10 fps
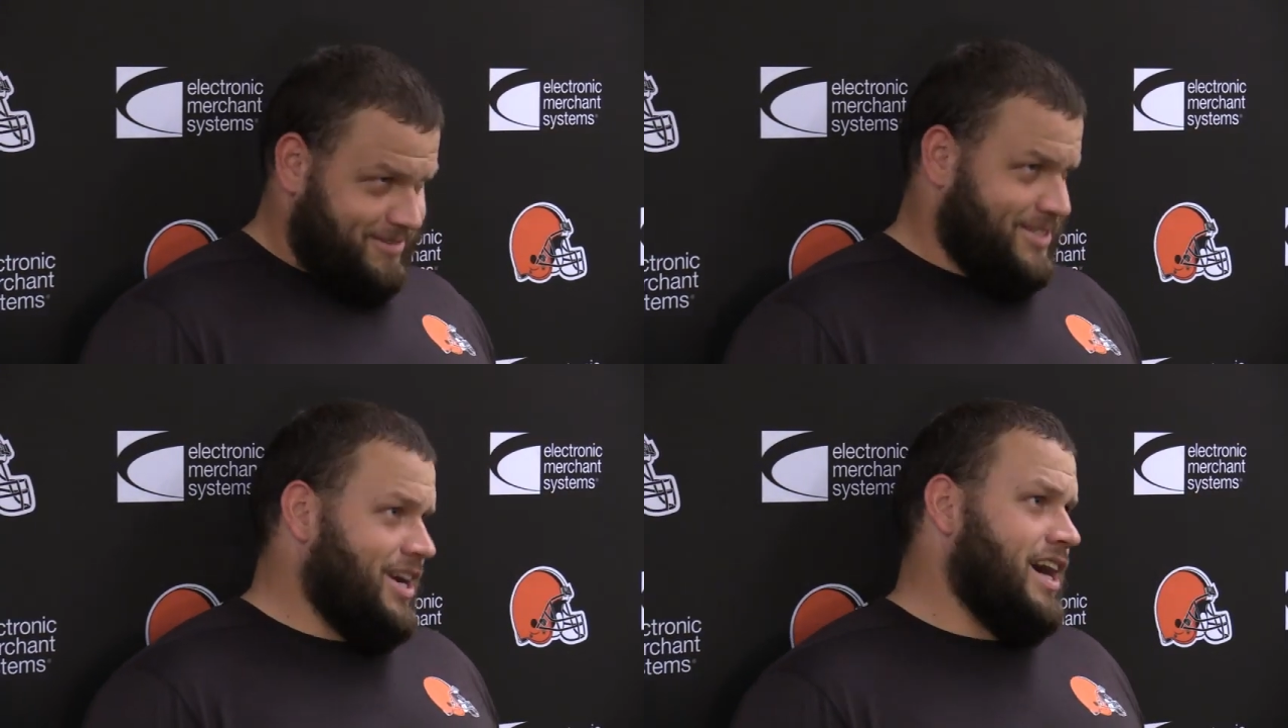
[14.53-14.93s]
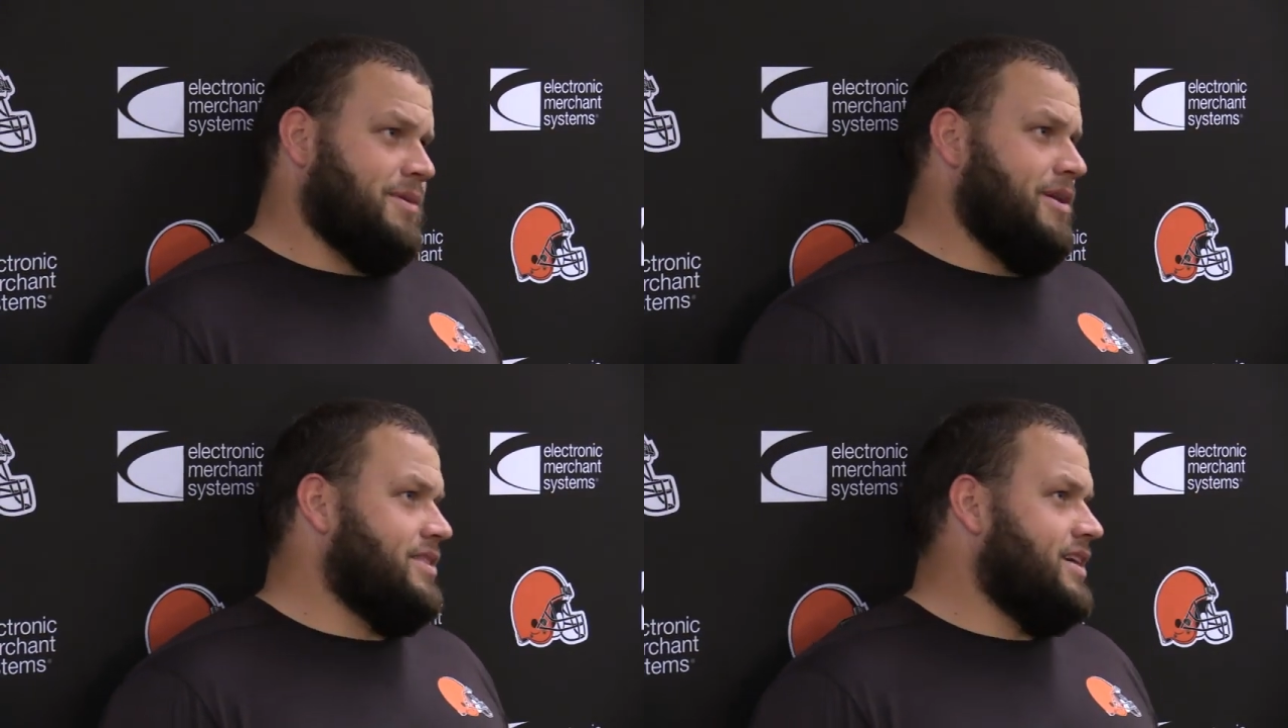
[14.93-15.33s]
just
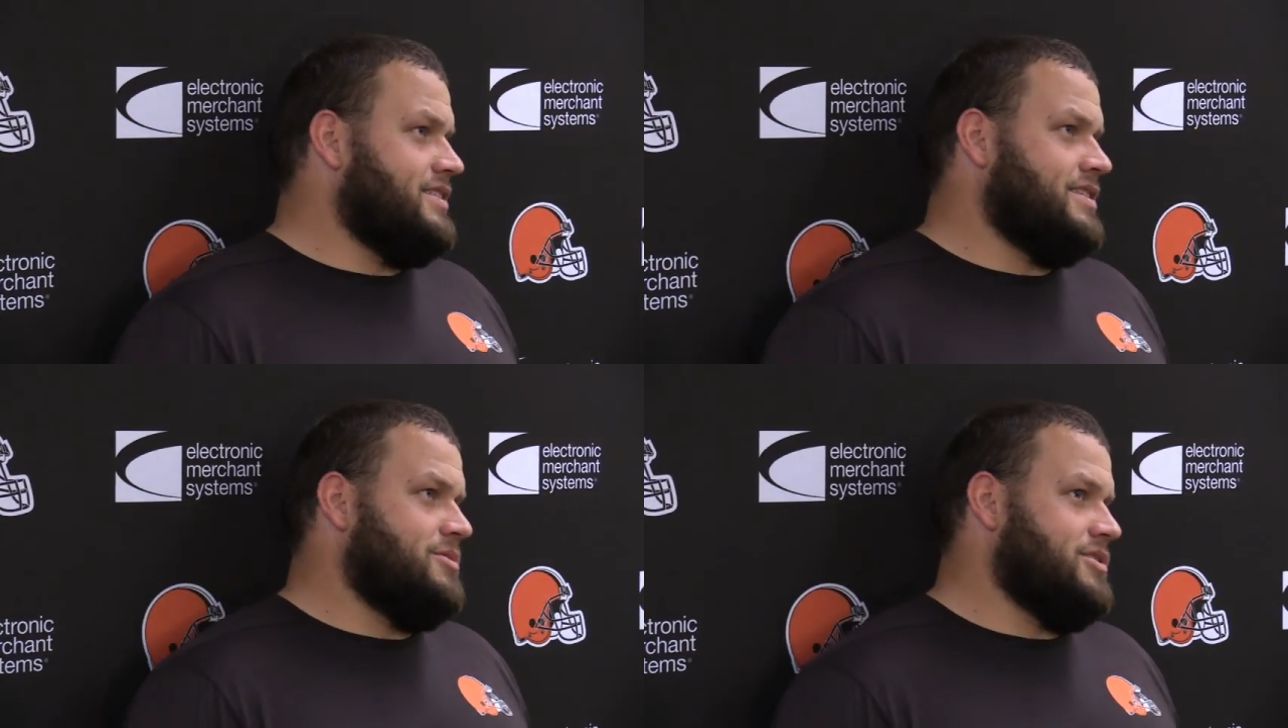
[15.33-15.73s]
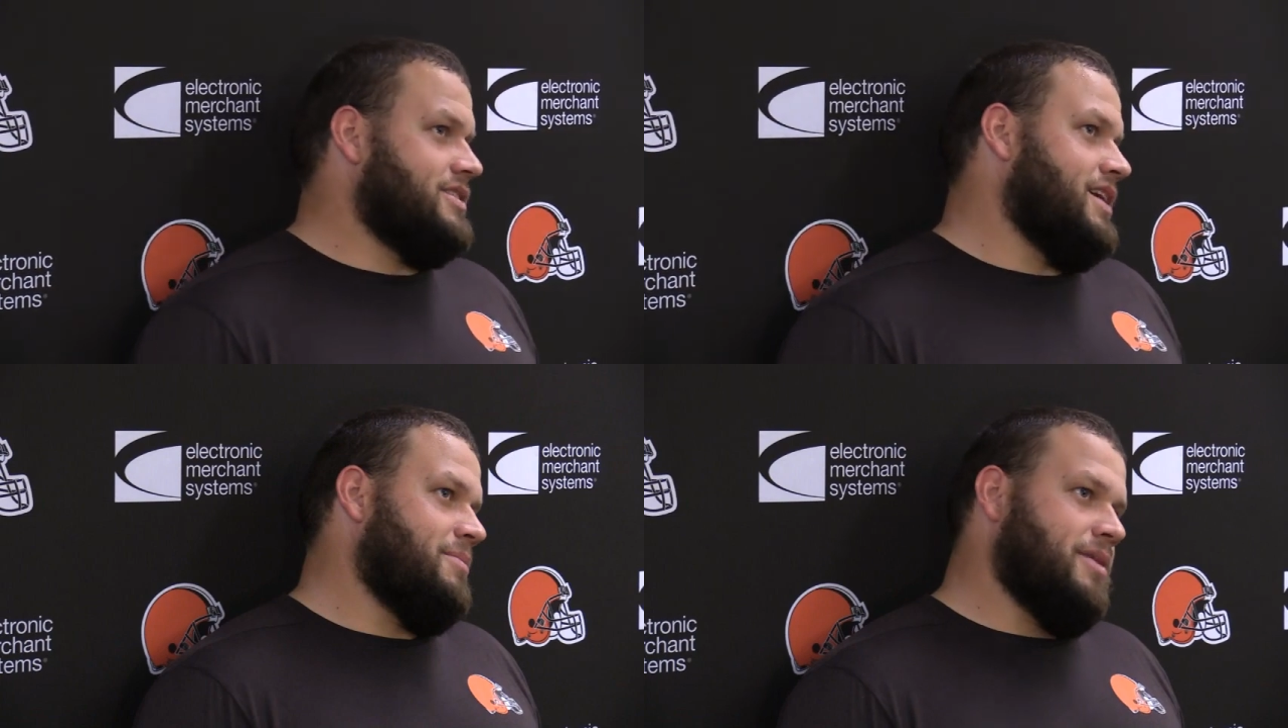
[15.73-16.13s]
talked about things, and it was
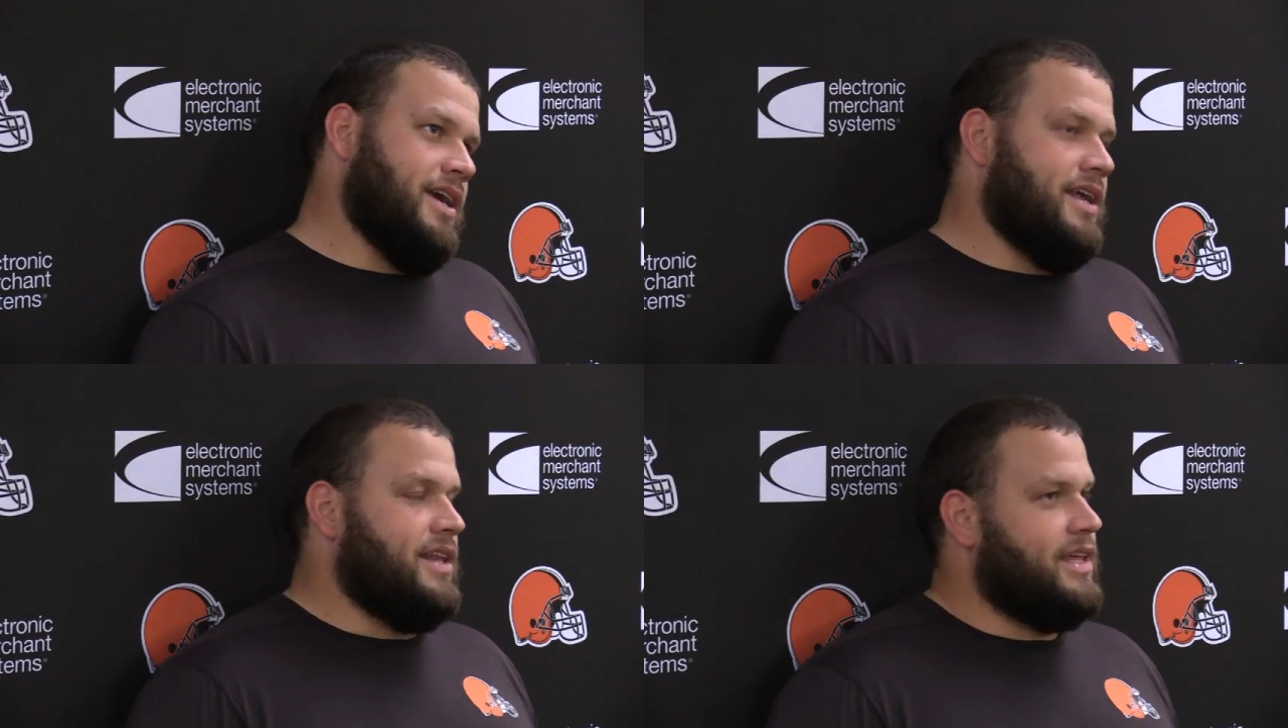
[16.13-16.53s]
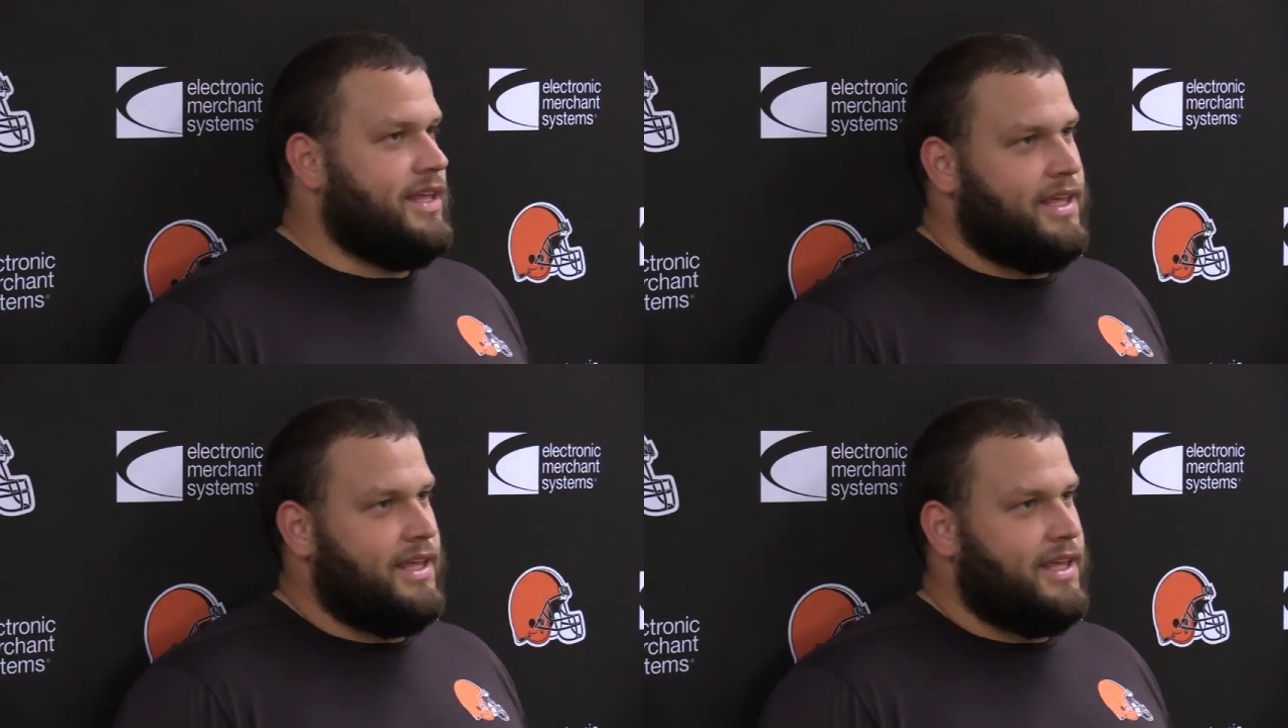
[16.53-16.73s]
just like, man,